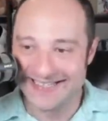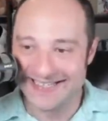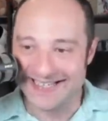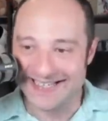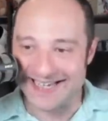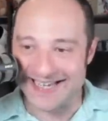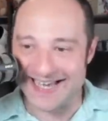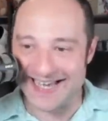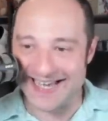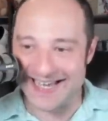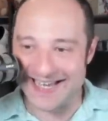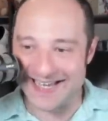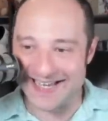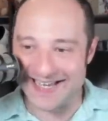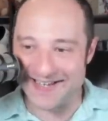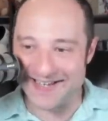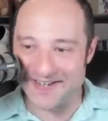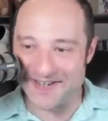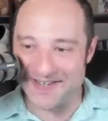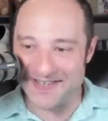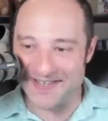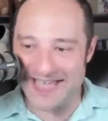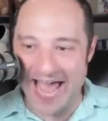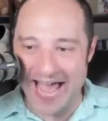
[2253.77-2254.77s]

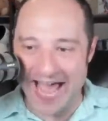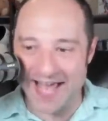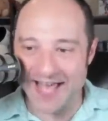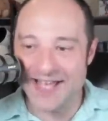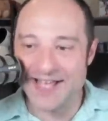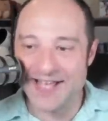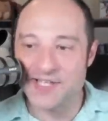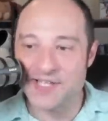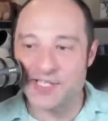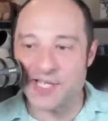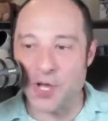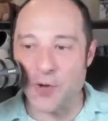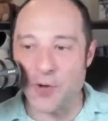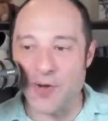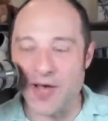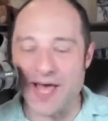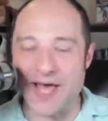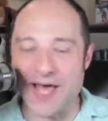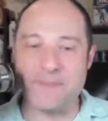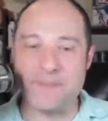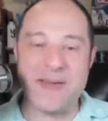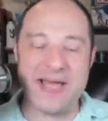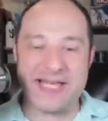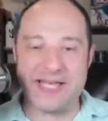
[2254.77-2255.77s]
Uh, yeah. So
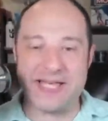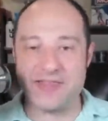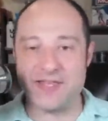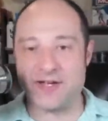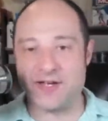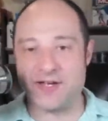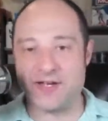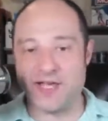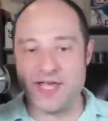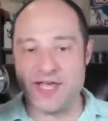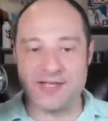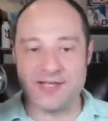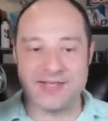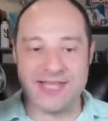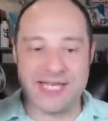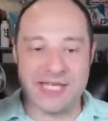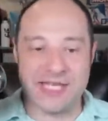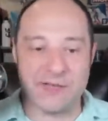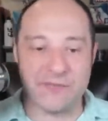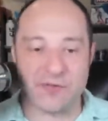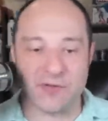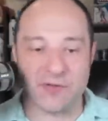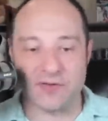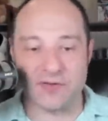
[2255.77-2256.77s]
uh, Becky, there, and thank
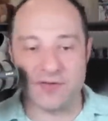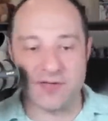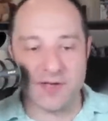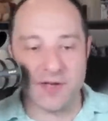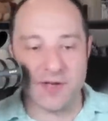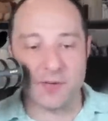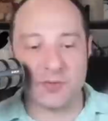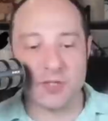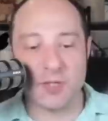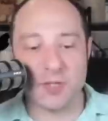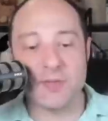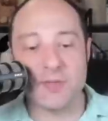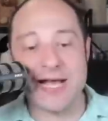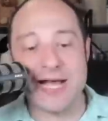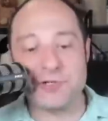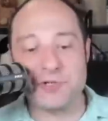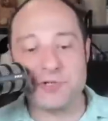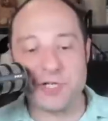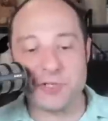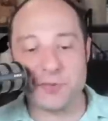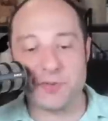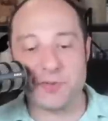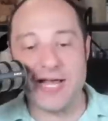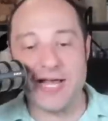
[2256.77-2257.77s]
you for you know, group
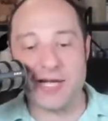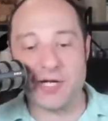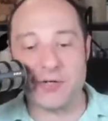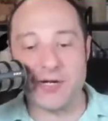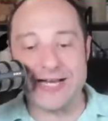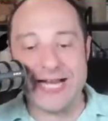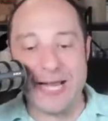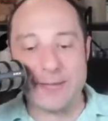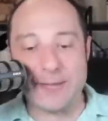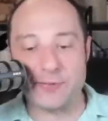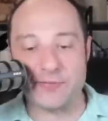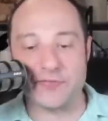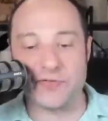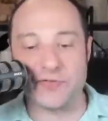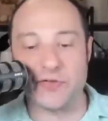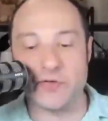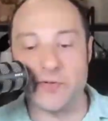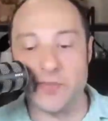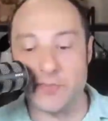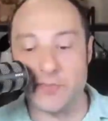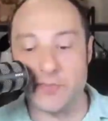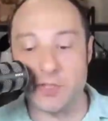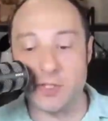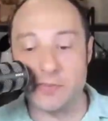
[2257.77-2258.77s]
contracts. We're not a great option for the
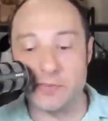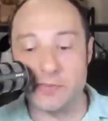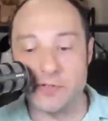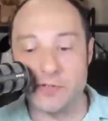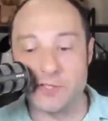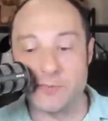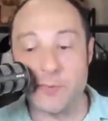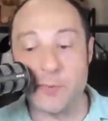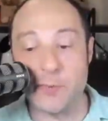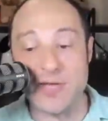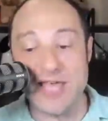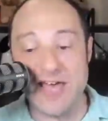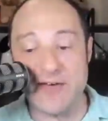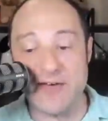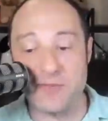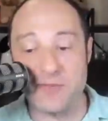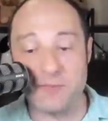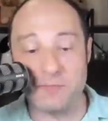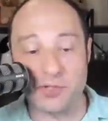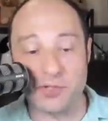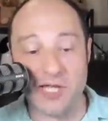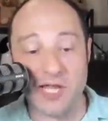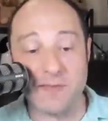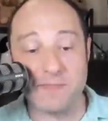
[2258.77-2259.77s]
November group cruise, but we have
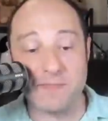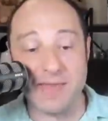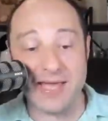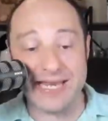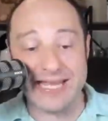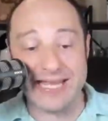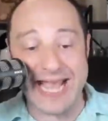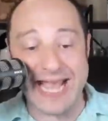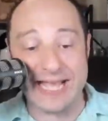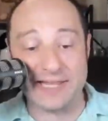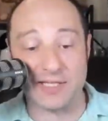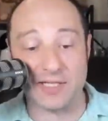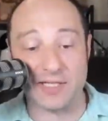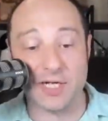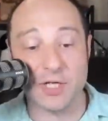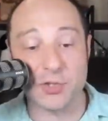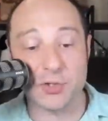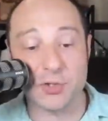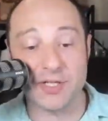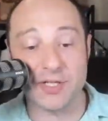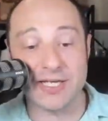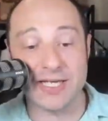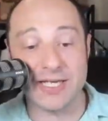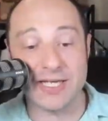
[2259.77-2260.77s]
been booking many at the
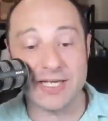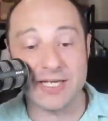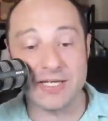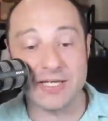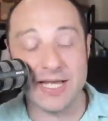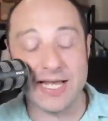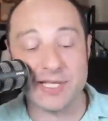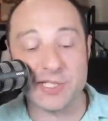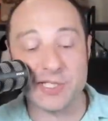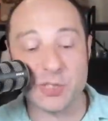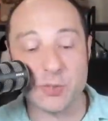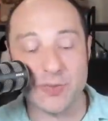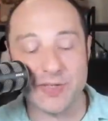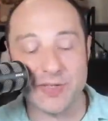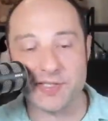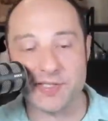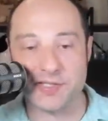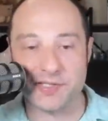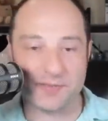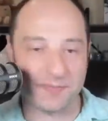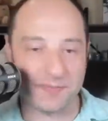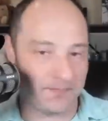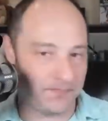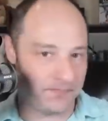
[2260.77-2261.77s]
Country Inn and
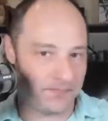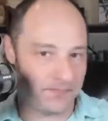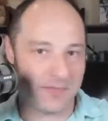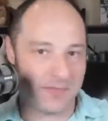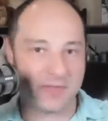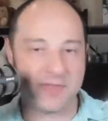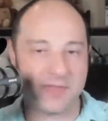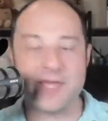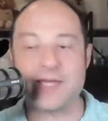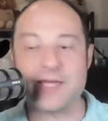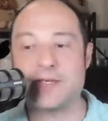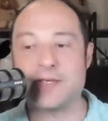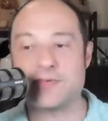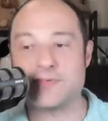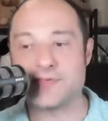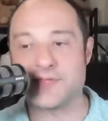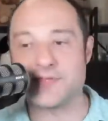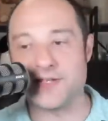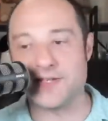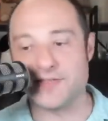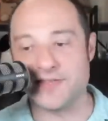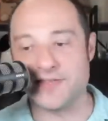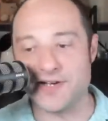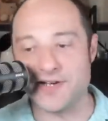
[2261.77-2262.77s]
Suites. Thank you.
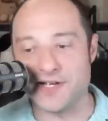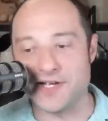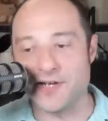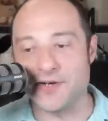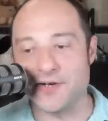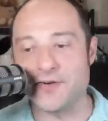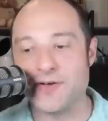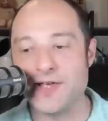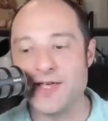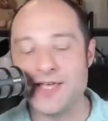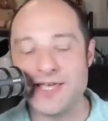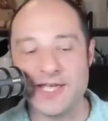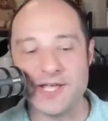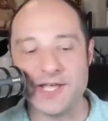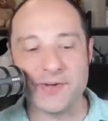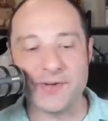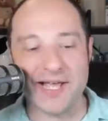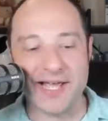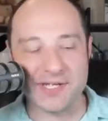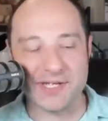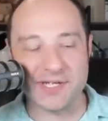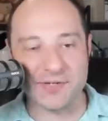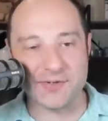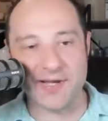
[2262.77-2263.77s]
See, there you go. You know what
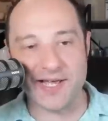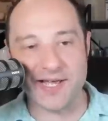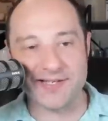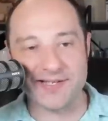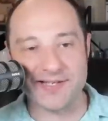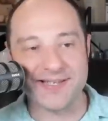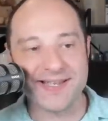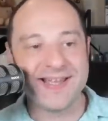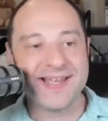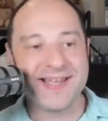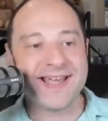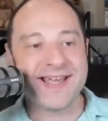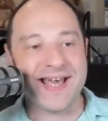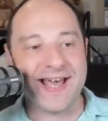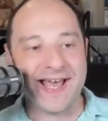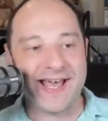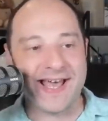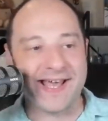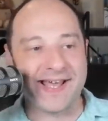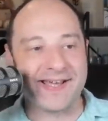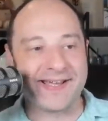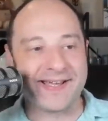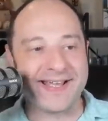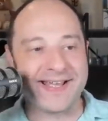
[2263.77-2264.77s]
I do? I
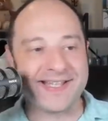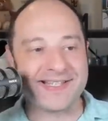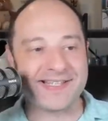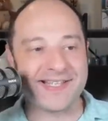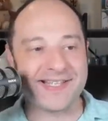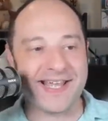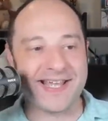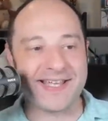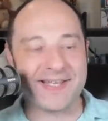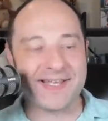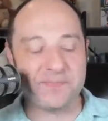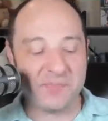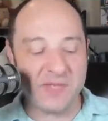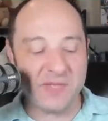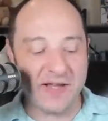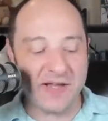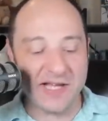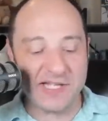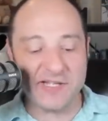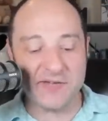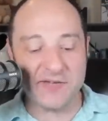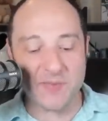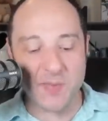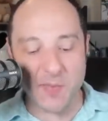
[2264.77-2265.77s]
uh, it's like, do you
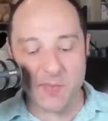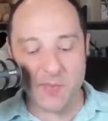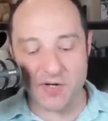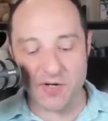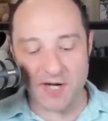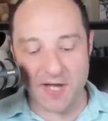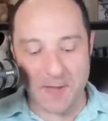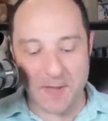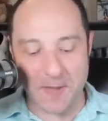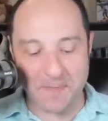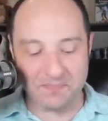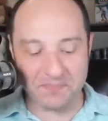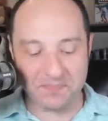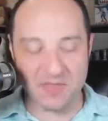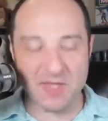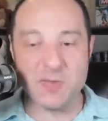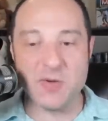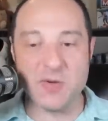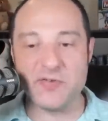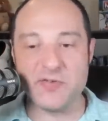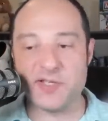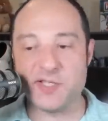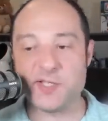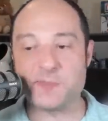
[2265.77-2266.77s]
guys ever remember um the
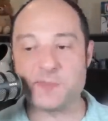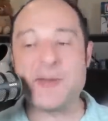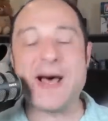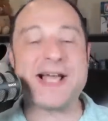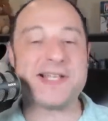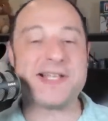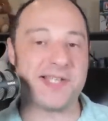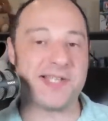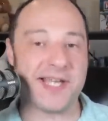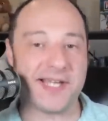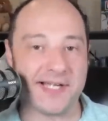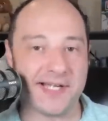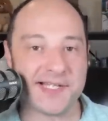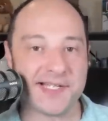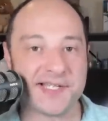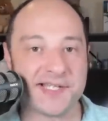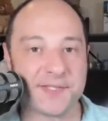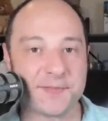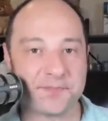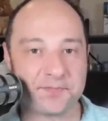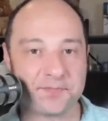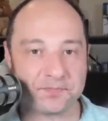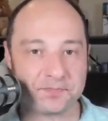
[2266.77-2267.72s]
movie Spies Like Us?